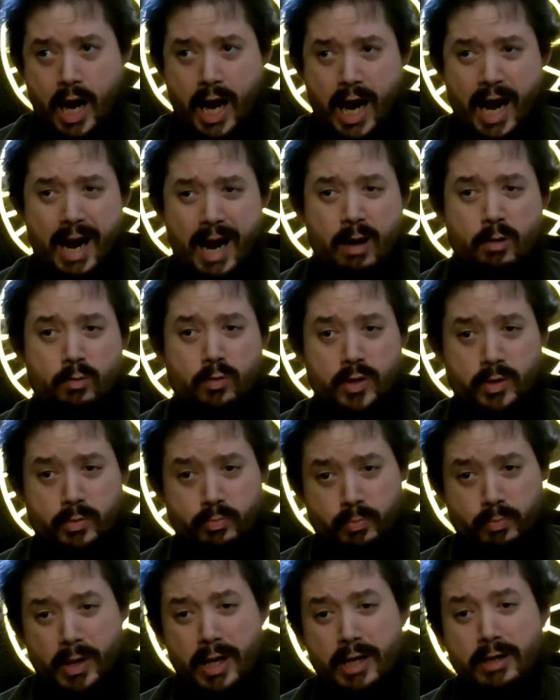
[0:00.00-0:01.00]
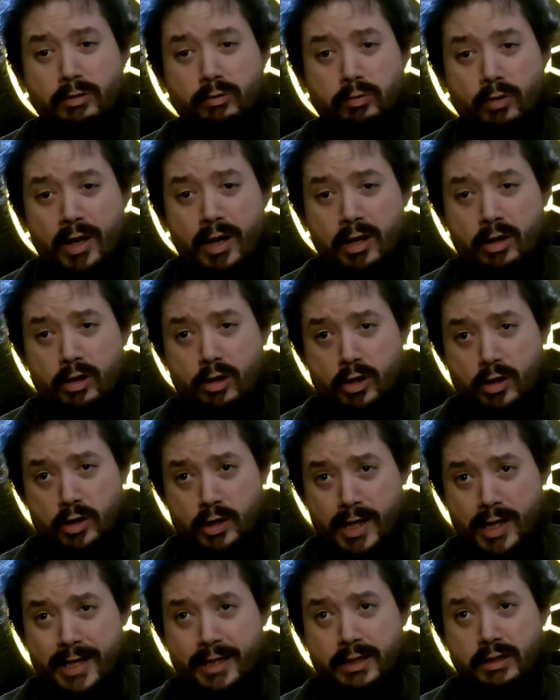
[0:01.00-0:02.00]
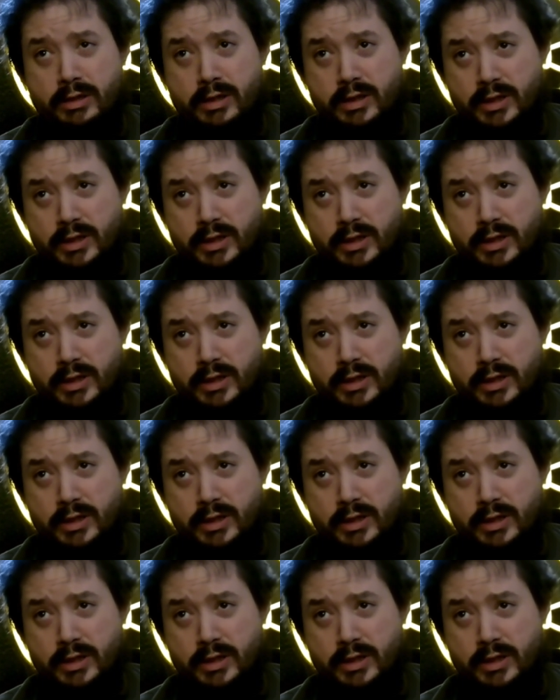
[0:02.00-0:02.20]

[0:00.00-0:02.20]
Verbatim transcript: I would much rather like